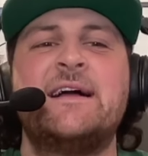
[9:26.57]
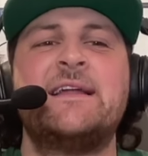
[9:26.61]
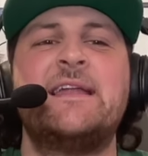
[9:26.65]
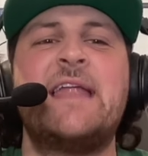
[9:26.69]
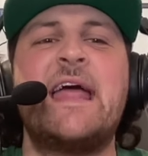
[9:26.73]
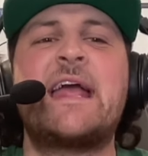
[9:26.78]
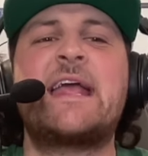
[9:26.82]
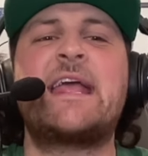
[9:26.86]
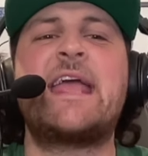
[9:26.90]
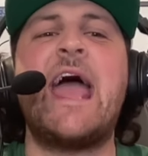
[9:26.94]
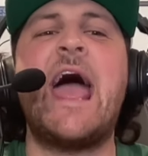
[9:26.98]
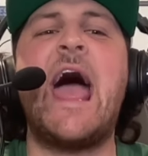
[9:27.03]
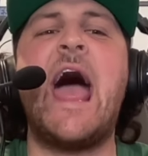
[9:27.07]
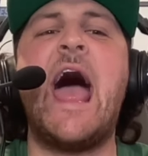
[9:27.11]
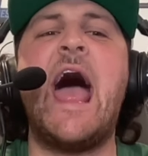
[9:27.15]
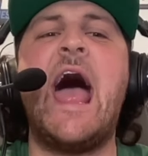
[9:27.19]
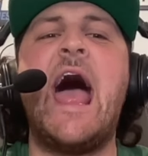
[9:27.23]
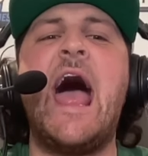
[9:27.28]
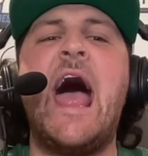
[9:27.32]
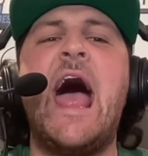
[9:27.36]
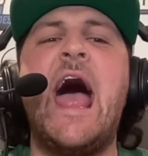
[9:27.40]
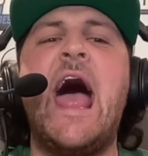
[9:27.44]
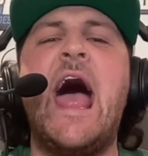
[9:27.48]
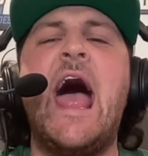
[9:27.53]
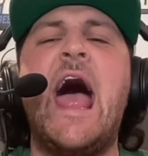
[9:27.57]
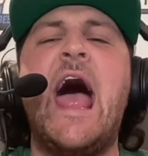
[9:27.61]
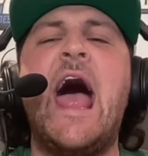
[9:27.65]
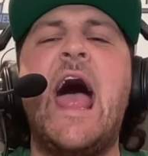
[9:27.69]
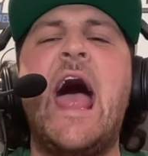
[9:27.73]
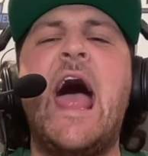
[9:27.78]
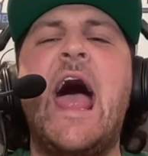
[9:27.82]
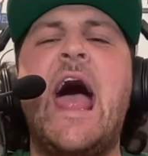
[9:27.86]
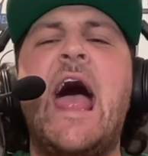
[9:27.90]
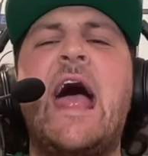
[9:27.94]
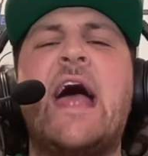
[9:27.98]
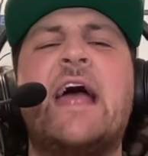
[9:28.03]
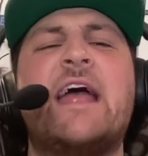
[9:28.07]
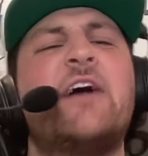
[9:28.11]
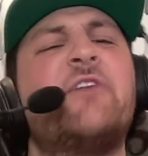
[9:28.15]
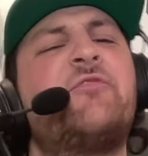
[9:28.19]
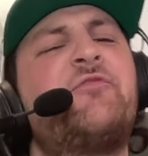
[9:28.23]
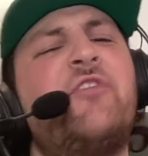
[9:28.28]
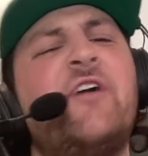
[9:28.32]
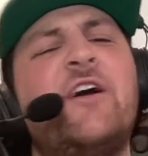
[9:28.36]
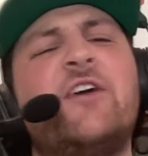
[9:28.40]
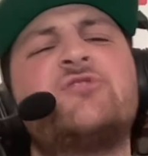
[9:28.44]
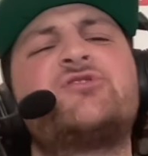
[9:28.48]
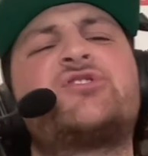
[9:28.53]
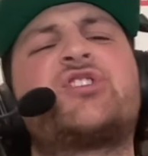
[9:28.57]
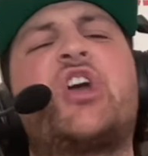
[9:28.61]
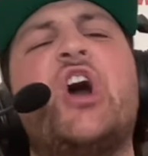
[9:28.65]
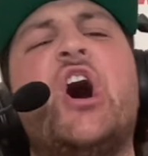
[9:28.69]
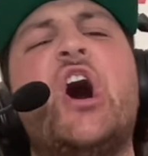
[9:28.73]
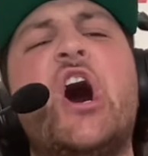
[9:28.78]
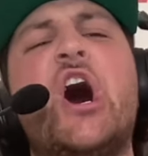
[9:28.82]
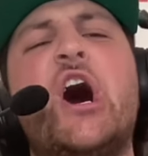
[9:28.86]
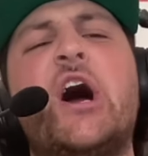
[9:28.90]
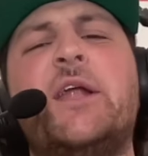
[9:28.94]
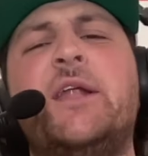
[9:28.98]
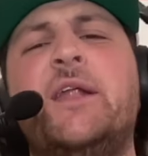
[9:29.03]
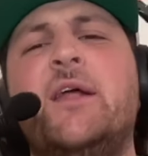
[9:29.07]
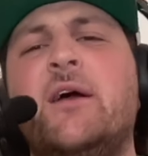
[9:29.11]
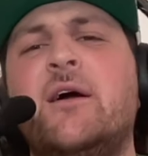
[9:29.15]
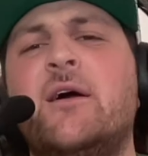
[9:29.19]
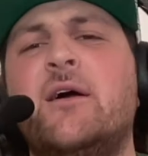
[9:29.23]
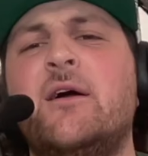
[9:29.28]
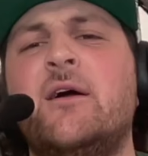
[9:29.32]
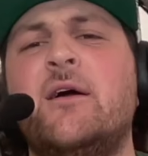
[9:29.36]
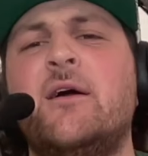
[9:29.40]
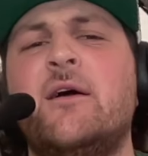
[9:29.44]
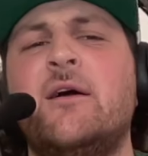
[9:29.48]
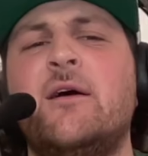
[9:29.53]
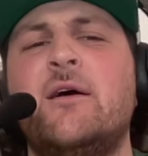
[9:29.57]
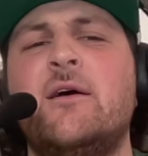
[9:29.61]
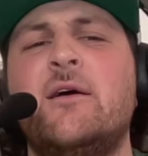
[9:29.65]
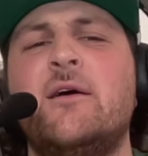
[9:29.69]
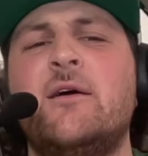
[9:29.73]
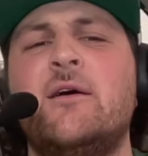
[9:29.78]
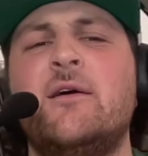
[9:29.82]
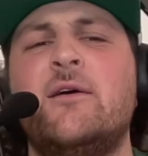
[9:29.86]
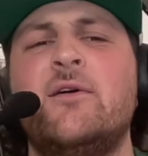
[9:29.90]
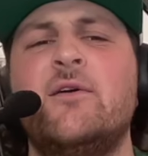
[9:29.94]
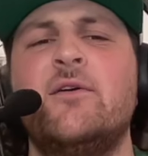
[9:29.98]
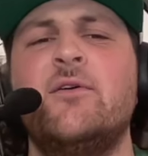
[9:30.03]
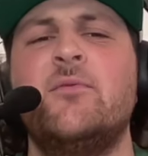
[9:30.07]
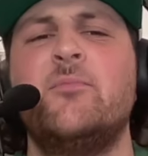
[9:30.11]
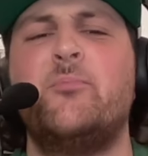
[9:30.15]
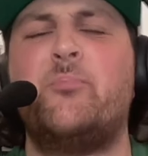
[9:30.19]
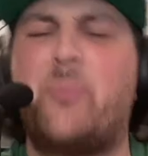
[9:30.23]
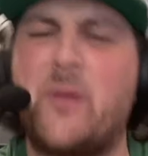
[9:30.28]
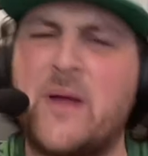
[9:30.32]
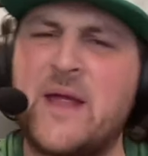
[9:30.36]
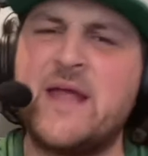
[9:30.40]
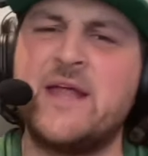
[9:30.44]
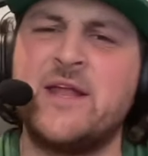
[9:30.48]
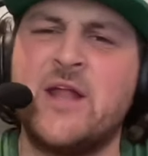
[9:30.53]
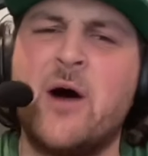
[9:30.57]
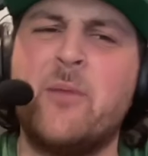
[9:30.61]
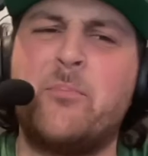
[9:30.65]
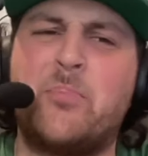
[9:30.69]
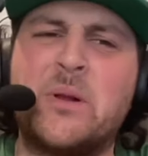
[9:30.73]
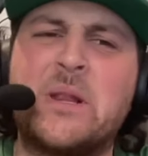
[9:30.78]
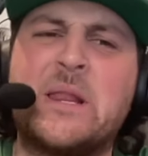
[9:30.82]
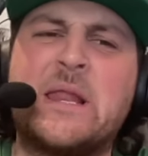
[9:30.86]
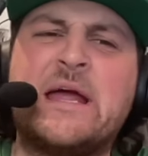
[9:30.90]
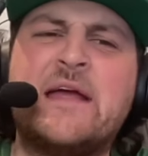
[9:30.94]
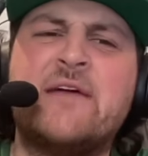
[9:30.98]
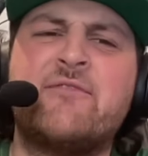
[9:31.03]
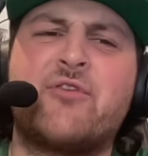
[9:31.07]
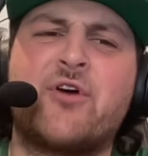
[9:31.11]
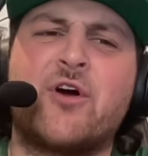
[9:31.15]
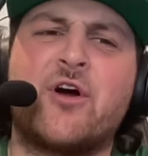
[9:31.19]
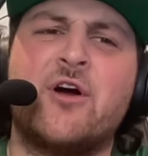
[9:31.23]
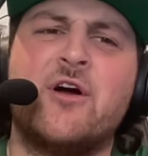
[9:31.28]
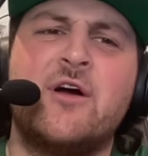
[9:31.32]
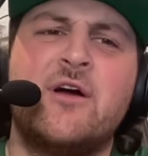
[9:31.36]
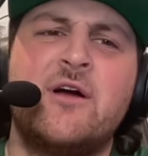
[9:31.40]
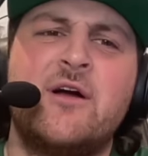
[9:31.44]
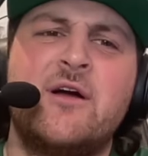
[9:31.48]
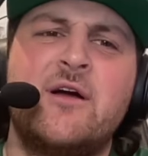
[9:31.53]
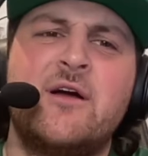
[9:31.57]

Nicky! It feels good being a believer.